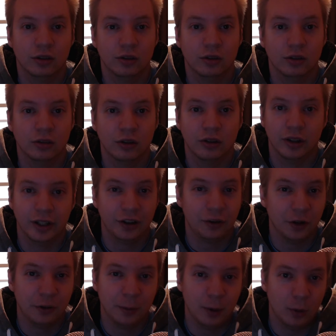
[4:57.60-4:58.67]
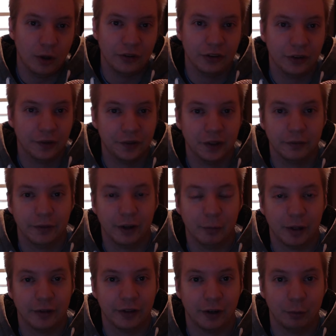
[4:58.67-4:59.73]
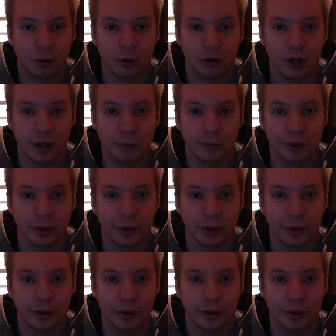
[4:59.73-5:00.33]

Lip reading: Well, it's been a while since I've done 5x5 program, but